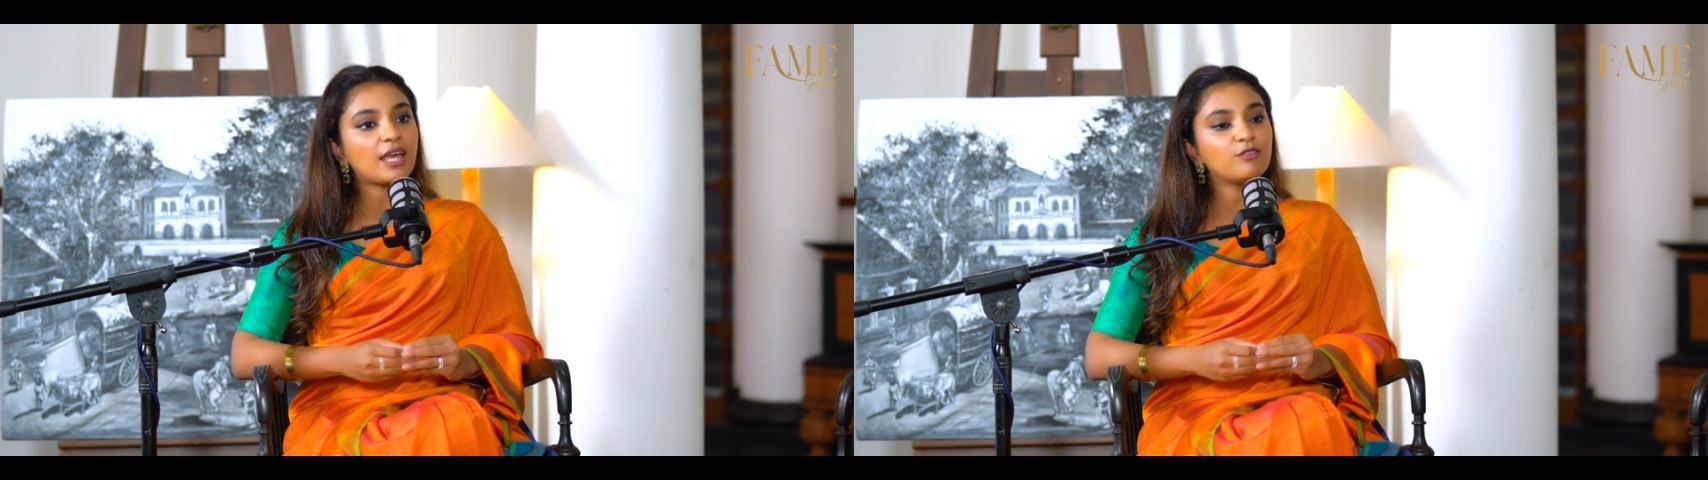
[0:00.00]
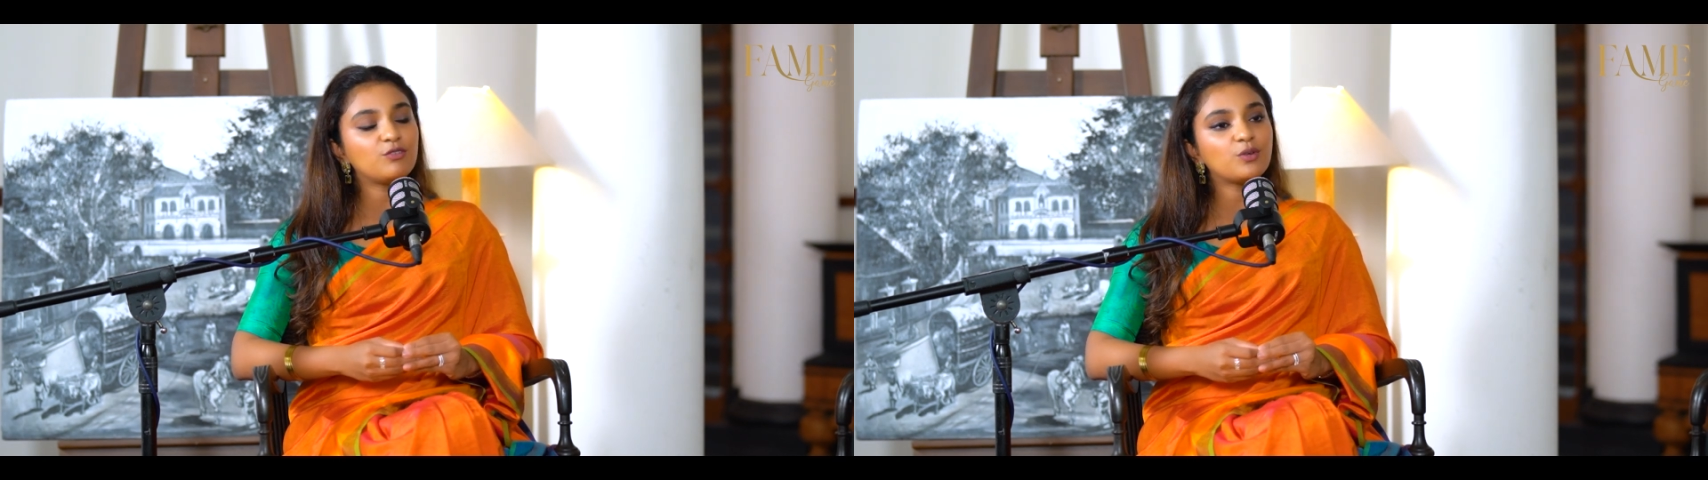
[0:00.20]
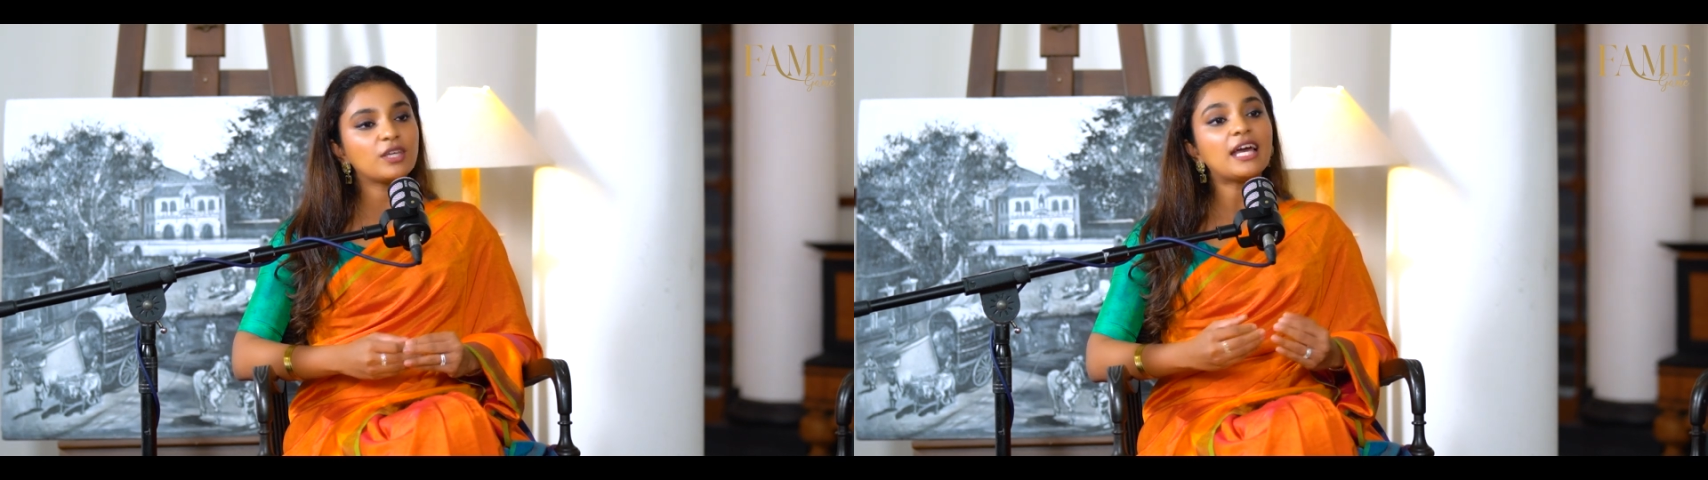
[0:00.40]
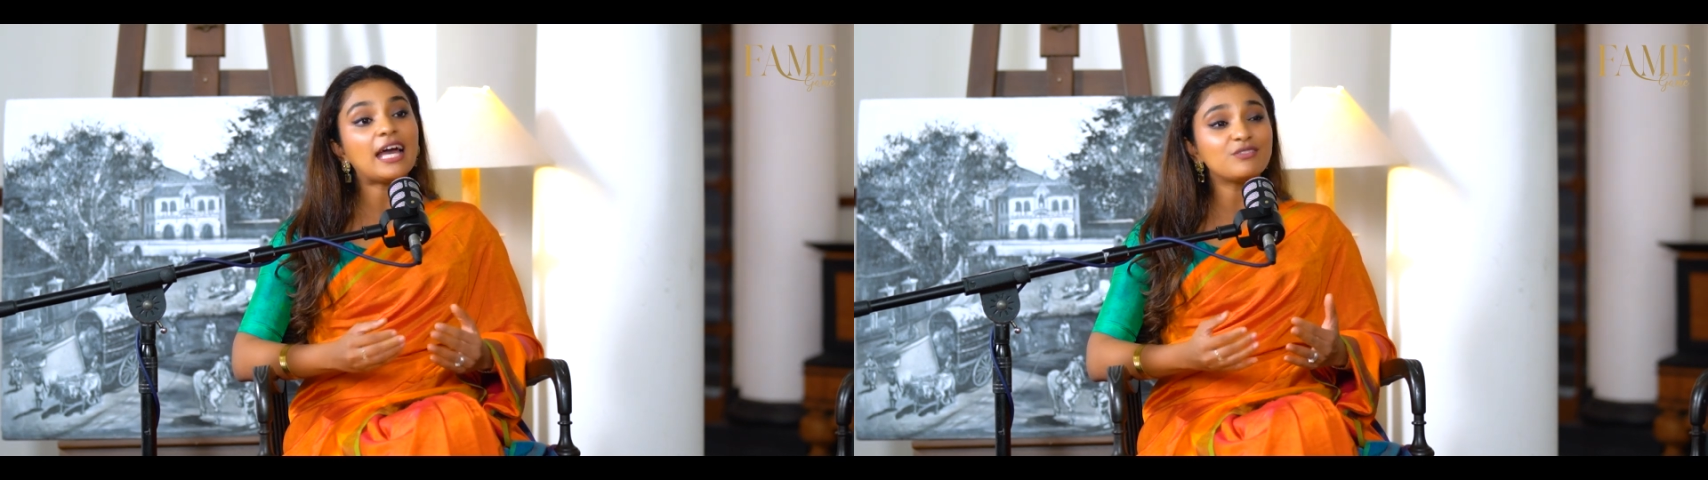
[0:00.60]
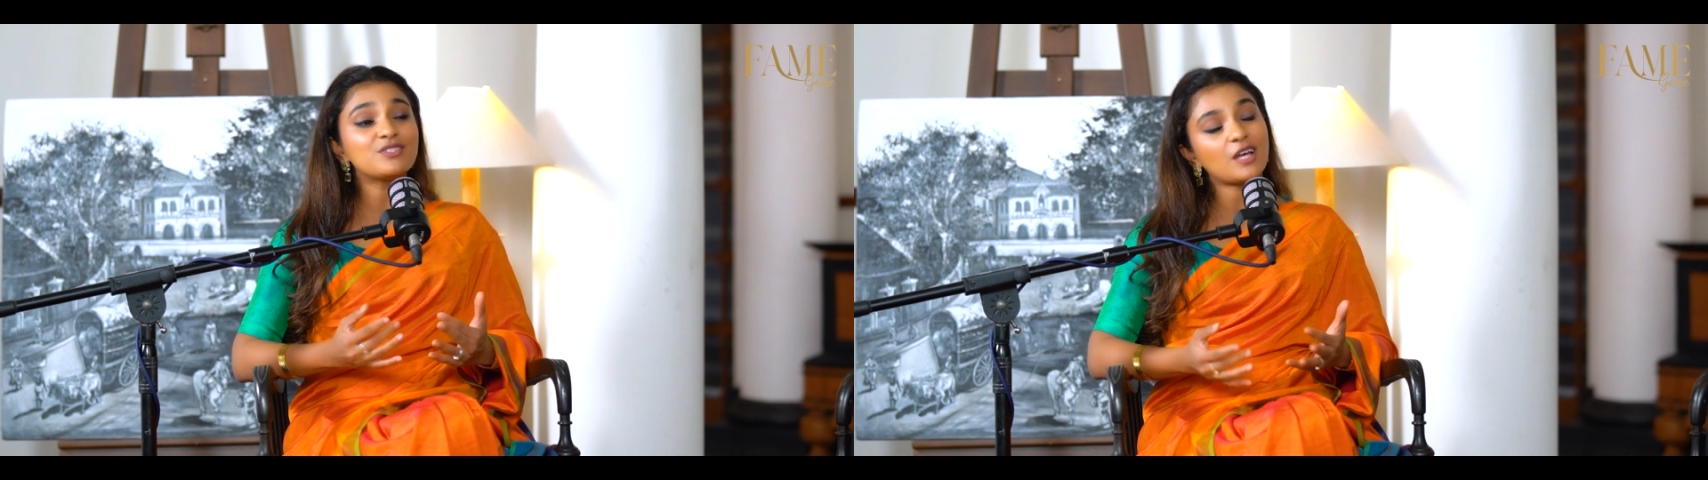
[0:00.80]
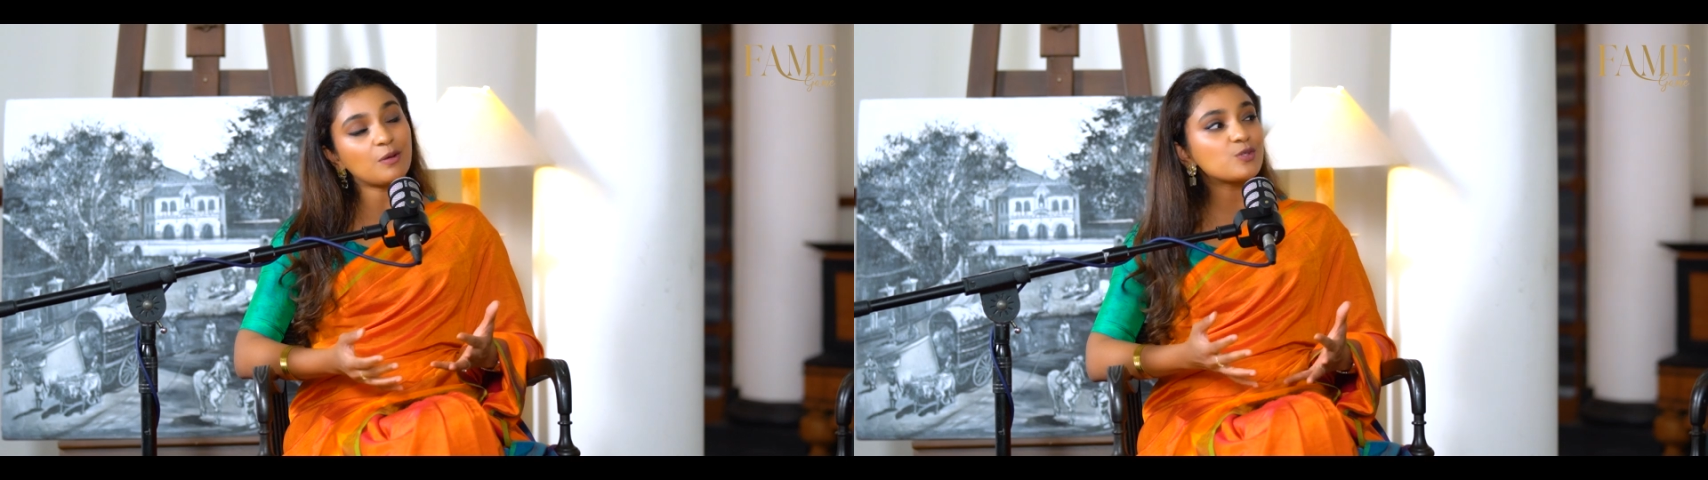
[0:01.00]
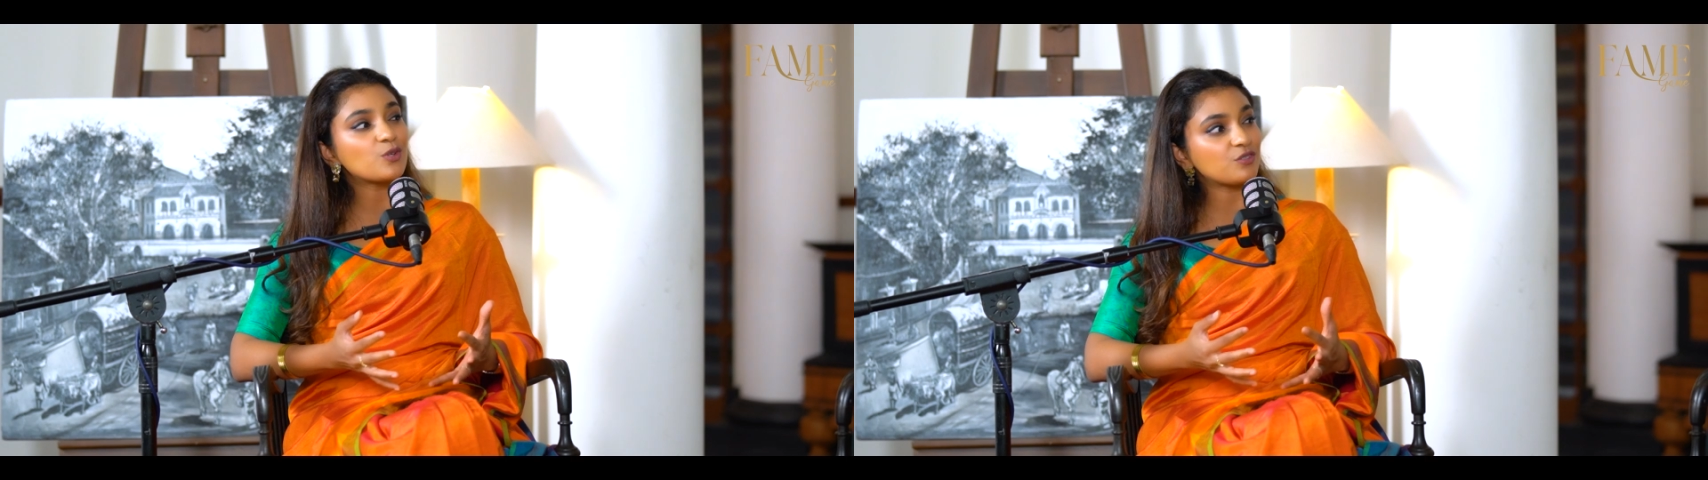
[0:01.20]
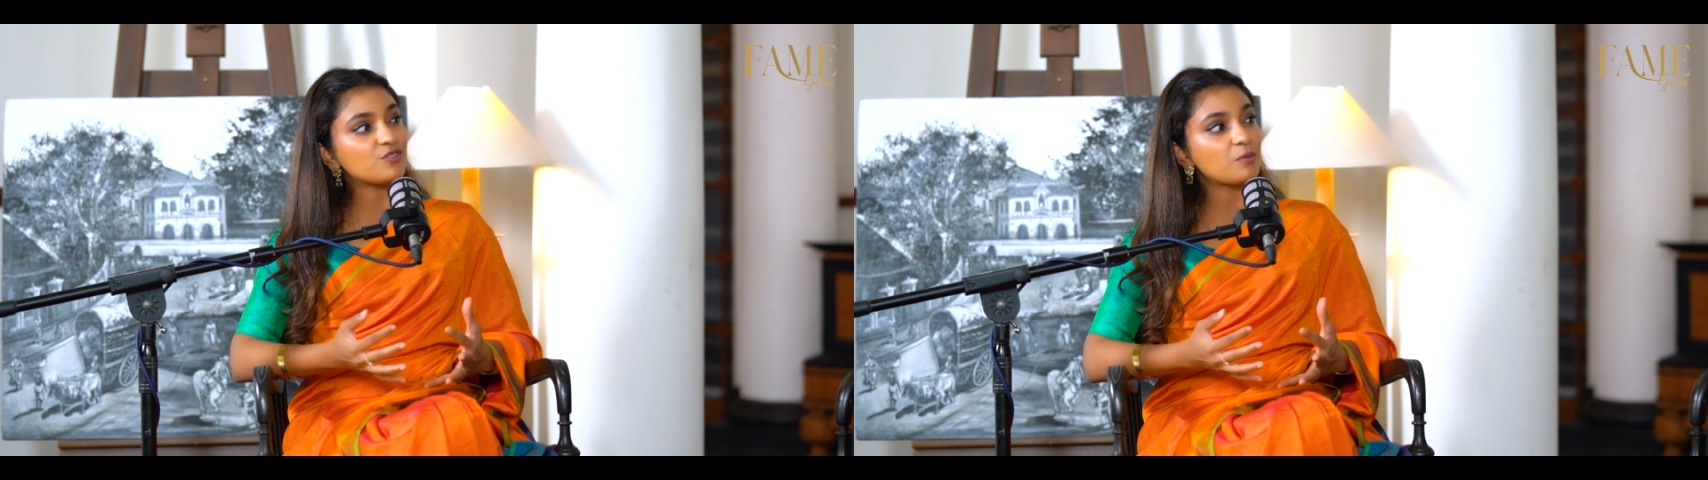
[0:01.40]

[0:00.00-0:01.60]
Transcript: If you can have some sort of